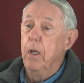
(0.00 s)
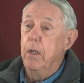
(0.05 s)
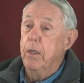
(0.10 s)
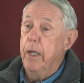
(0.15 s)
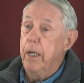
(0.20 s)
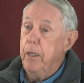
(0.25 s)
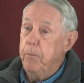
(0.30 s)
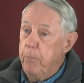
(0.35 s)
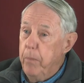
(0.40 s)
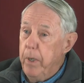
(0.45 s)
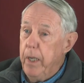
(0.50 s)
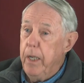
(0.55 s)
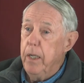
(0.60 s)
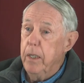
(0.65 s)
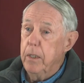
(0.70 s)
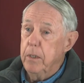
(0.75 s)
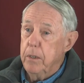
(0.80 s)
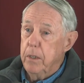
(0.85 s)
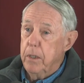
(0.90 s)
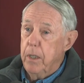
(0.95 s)
That
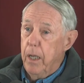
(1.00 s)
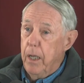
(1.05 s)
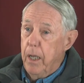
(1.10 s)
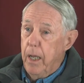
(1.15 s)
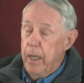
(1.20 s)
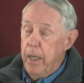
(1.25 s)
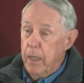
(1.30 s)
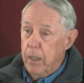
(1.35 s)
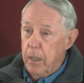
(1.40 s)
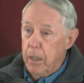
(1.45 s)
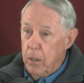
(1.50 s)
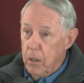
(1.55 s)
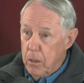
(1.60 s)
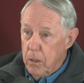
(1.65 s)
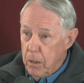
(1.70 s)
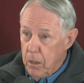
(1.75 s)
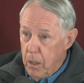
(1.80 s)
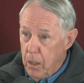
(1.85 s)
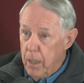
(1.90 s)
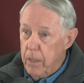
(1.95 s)
band had a
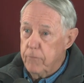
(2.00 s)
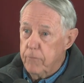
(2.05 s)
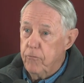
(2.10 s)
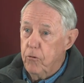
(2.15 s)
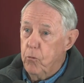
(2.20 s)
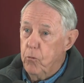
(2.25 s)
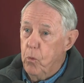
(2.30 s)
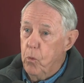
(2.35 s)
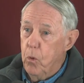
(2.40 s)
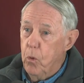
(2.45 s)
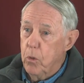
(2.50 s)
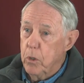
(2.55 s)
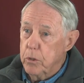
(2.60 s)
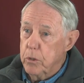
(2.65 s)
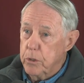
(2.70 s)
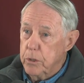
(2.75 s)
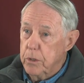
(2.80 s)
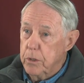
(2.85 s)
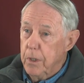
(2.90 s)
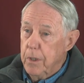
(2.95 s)
lot of
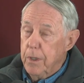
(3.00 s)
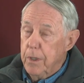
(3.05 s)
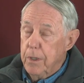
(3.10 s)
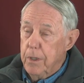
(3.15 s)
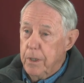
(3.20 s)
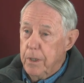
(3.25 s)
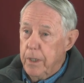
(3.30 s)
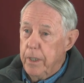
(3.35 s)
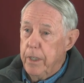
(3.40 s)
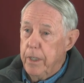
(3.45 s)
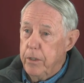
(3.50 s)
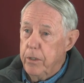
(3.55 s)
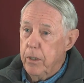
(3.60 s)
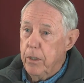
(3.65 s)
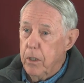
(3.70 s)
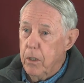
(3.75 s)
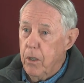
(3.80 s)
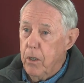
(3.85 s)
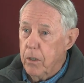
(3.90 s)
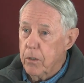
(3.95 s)
awards and
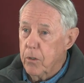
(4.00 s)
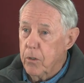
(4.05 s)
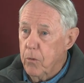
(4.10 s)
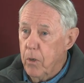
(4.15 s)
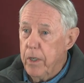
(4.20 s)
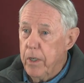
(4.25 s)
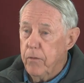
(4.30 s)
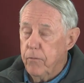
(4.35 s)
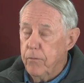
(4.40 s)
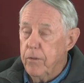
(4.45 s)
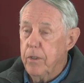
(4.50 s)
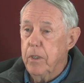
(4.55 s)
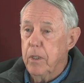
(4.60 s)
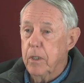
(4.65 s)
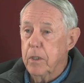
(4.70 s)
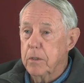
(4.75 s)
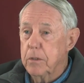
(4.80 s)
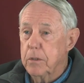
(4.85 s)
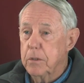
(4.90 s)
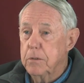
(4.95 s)
did a lot of great
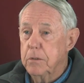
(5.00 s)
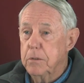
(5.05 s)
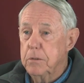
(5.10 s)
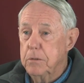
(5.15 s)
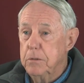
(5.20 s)
things.